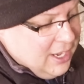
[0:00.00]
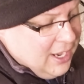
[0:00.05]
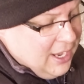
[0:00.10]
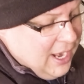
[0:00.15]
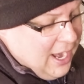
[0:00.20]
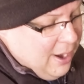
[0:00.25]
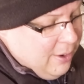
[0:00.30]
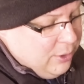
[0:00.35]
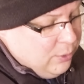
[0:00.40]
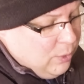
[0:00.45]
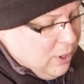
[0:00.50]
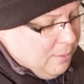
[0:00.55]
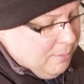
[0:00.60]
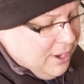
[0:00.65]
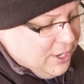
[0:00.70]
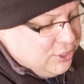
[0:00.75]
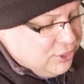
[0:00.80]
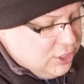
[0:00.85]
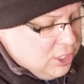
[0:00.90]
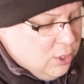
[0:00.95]
and I would want
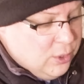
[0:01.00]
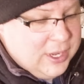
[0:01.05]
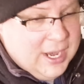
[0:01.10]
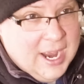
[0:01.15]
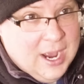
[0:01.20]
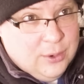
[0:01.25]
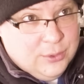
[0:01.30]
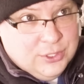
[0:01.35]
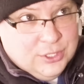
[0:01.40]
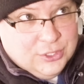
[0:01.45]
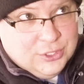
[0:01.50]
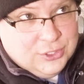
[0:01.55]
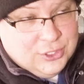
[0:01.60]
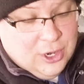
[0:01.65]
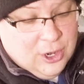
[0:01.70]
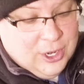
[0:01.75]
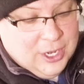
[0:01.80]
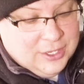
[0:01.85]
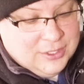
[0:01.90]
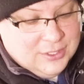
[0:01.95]
my choke out to
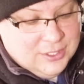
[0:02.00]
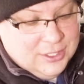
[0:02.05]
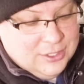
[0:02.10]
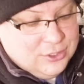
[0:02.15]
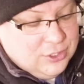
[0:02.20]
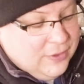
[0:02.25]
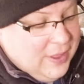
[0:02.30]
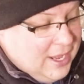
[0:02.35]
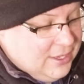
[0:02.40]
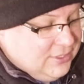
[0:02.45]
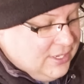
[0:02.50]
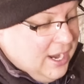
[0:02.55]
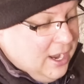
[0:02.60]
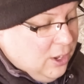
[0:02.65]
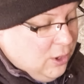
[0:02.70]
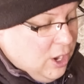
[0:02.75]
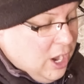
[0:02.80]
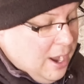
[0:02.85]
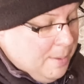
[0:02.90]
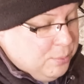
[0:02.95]
start it. So that's
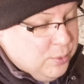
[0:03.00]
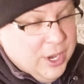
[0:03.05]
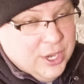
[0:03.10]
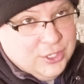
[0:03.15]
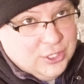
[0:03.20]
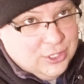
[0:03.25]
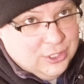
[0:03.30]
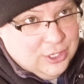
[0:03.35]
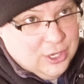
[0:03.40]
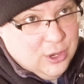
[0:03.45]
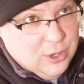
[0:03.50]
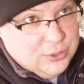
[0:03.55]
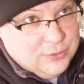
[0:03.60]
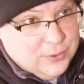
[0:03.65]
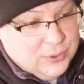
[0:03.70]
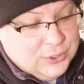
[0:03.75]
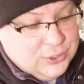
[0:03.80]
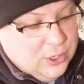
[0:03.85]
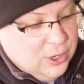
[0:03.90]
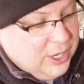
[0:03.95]
how operation
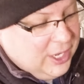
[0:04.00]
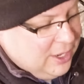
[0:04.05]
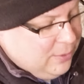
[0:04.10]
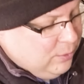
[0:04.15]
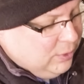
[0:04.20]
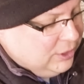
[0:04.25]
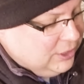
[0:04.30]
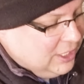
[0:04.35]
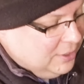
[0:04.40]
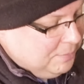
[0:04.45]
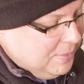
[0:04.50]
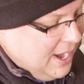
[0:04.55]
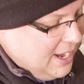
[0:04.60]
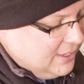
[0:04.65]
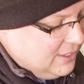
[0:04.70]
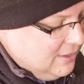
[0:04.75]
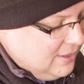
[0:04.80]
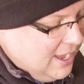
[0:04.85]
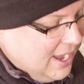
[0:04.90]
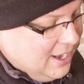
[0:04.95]
goes for starting it. We'll get
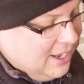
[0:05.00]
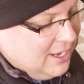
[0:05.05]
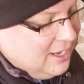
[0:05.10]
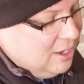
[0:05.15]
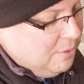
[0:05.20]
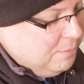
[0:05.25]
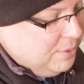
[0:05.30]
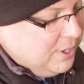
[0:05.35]
back to that in a